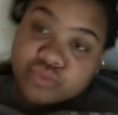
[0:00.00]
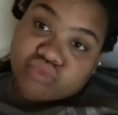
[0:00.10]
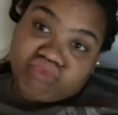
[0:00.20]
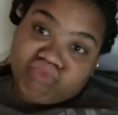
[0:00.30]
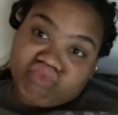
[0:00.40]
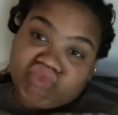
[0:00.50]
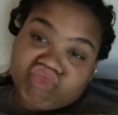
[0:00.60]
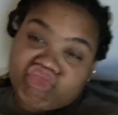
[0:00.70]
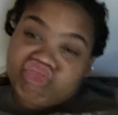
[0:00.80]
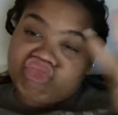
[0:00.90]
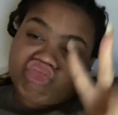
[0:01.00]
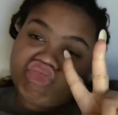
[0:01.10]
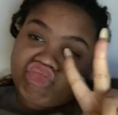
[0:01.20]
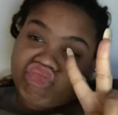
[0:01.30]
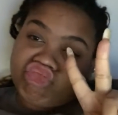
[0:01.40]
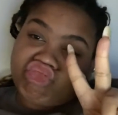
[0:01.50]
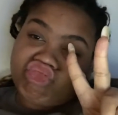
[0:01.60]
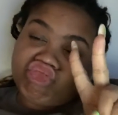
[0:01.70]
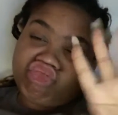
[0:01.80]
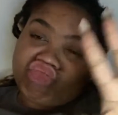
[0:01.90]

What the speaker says: [no speech]